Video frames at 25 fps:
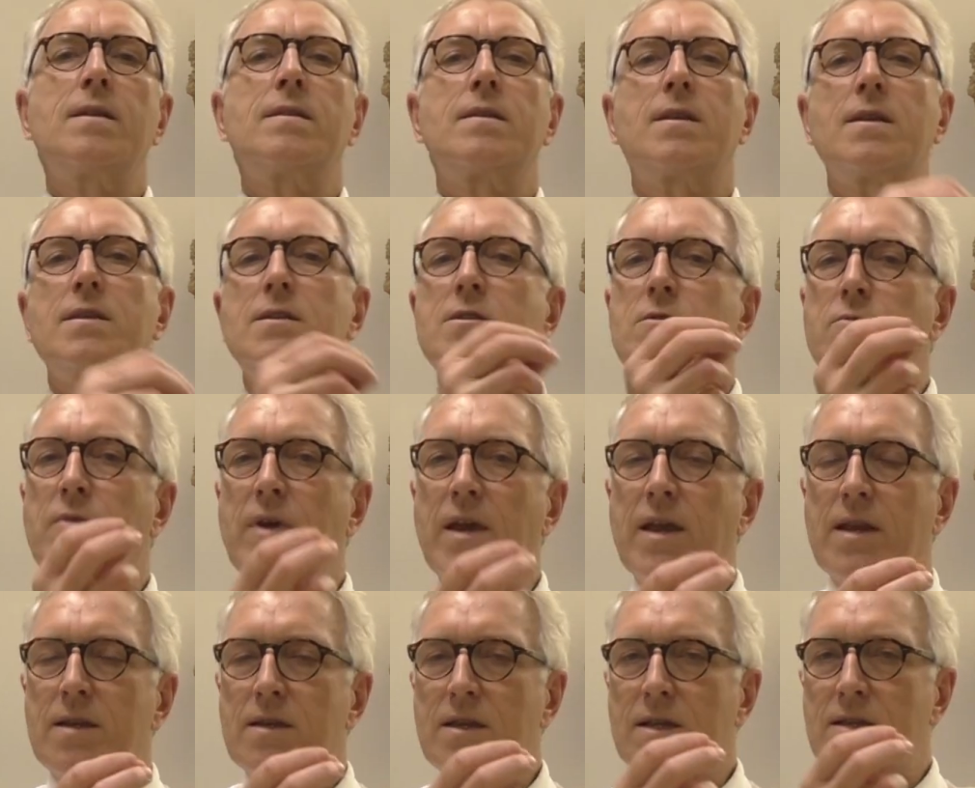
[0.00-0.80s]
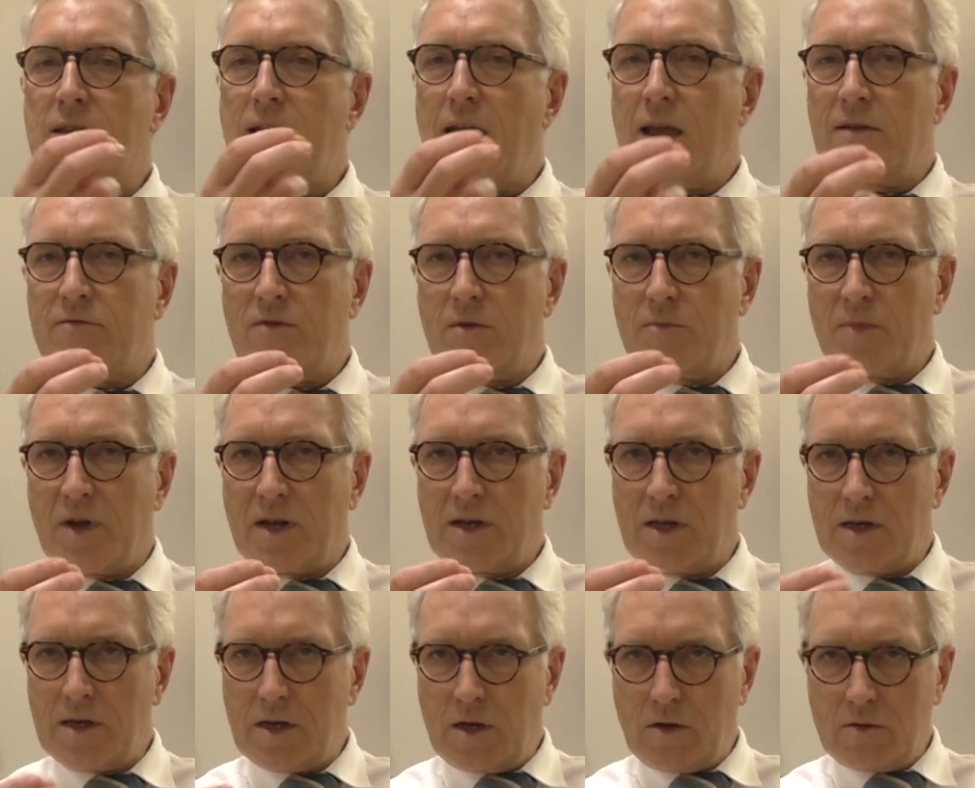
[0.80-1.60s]
the strain that
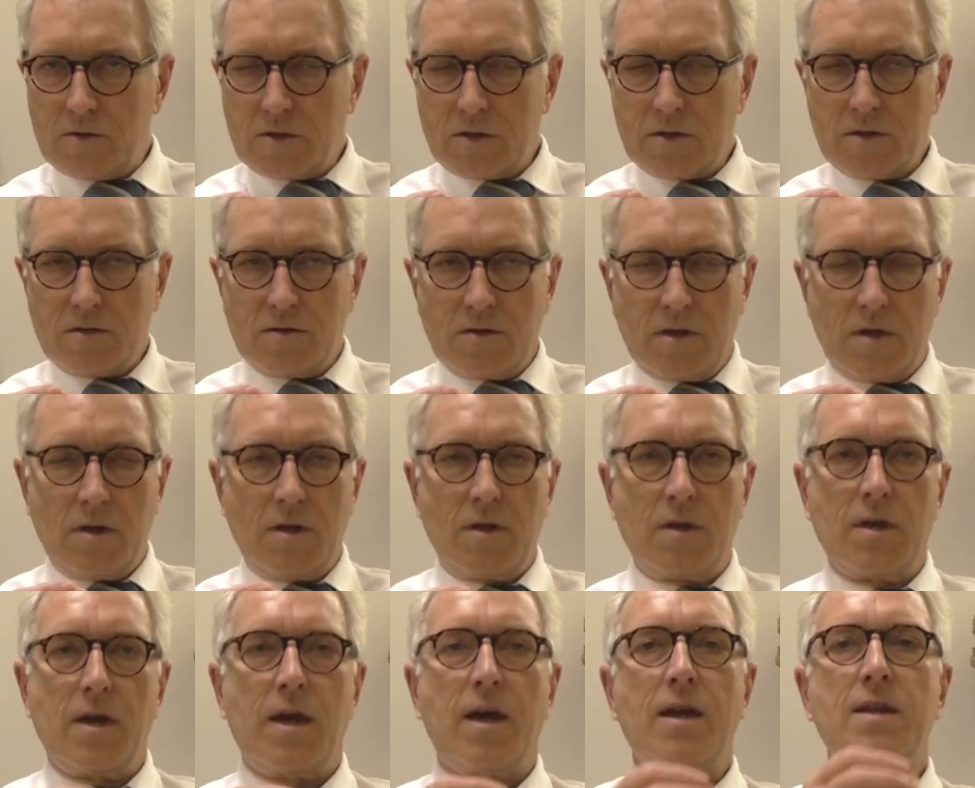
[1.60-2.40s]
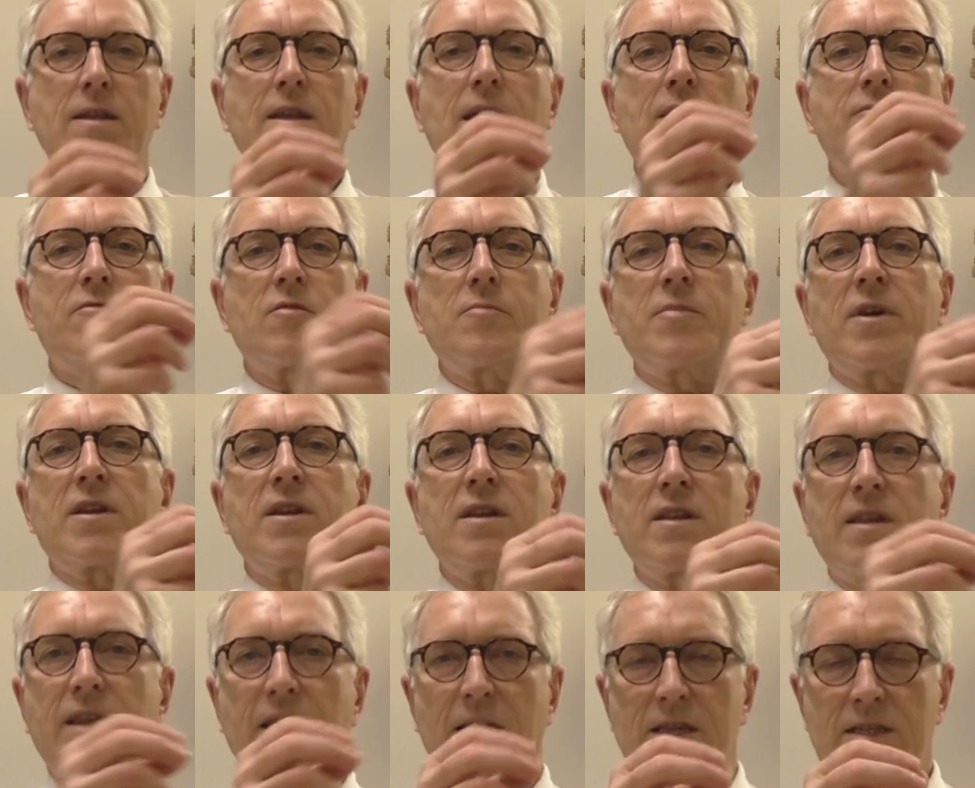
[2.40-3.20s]
everybody knows and
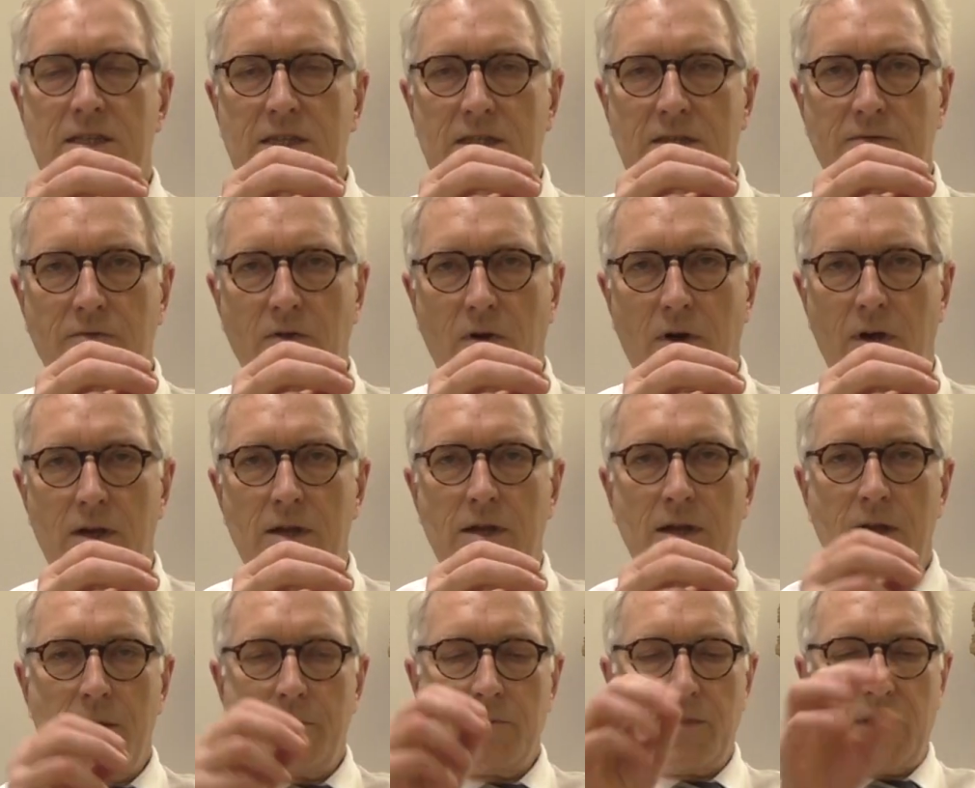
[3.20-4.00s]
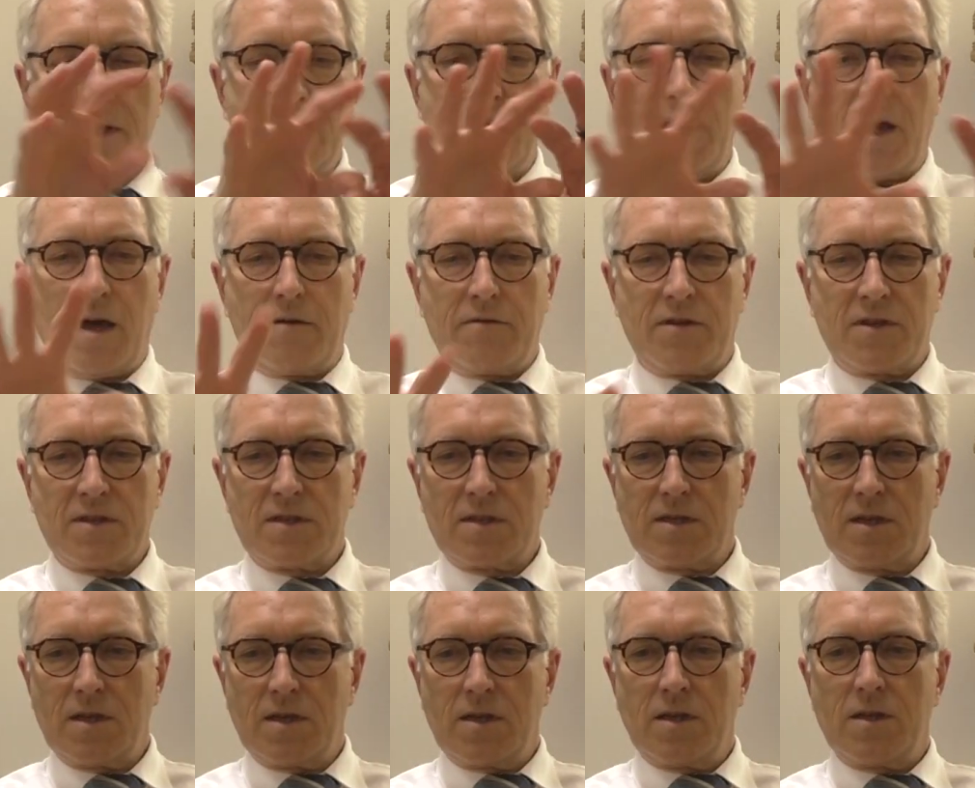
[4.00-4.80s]
everybody tests for, but the
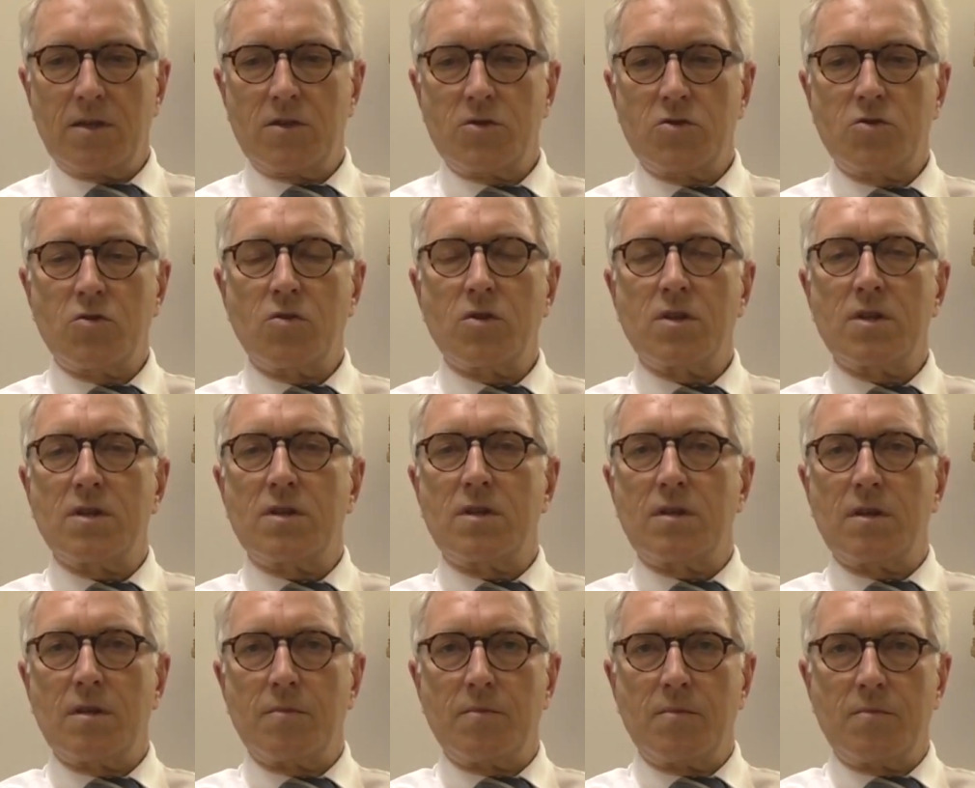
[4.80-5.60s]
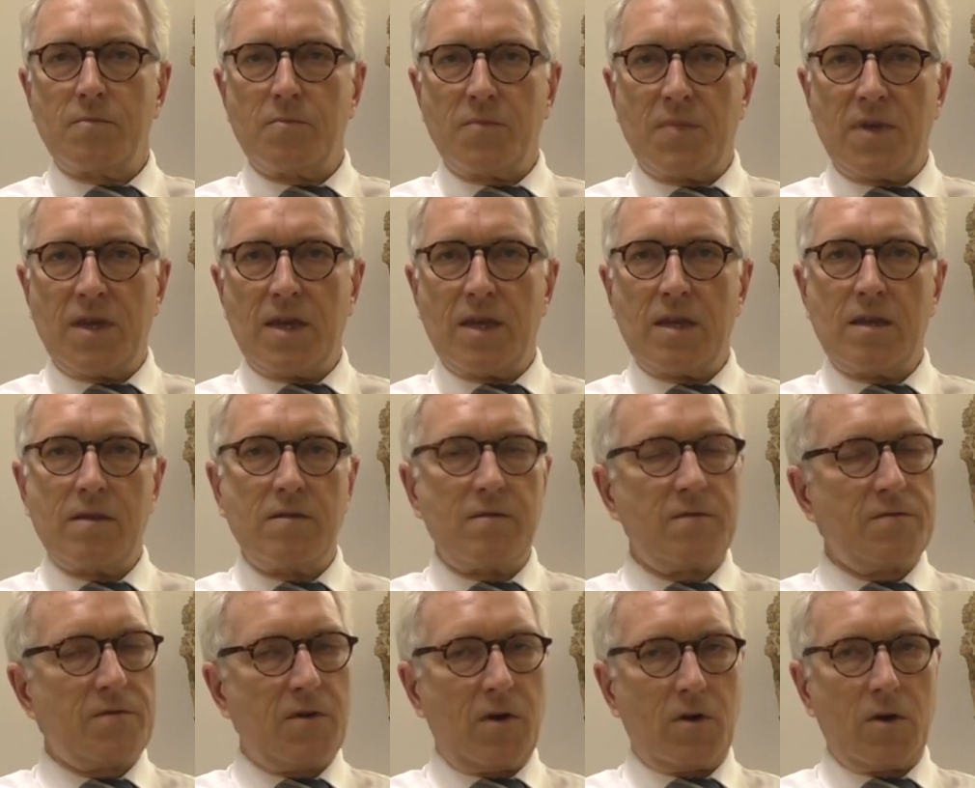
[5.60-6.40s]
others shouldn't
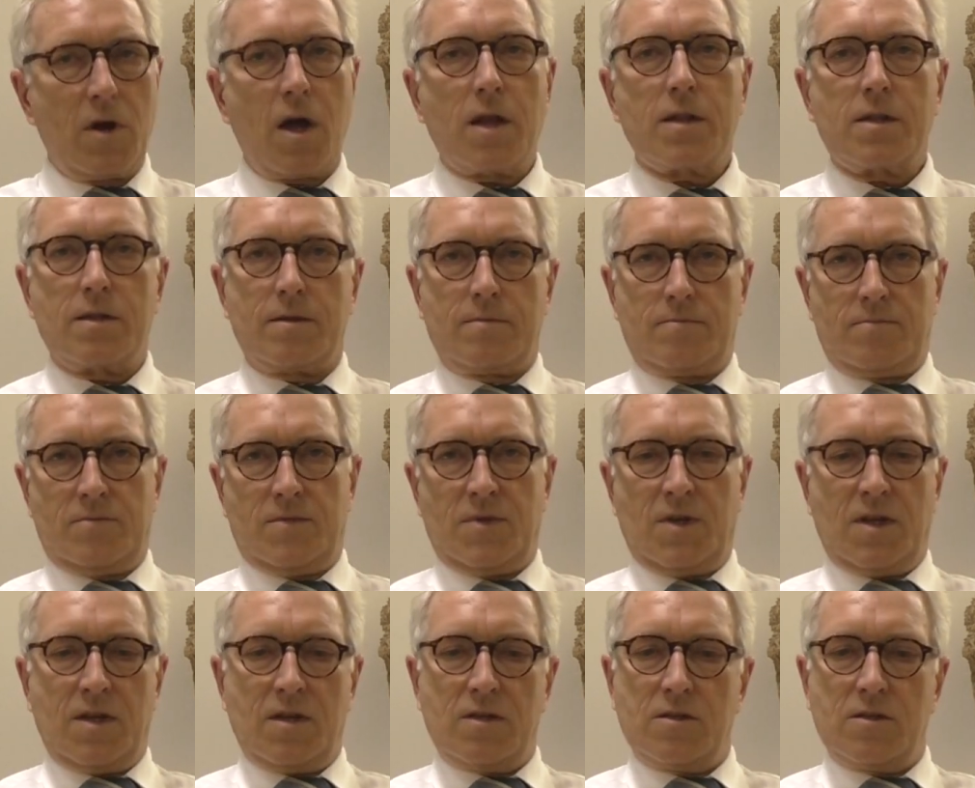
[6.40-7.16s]
be forgotten.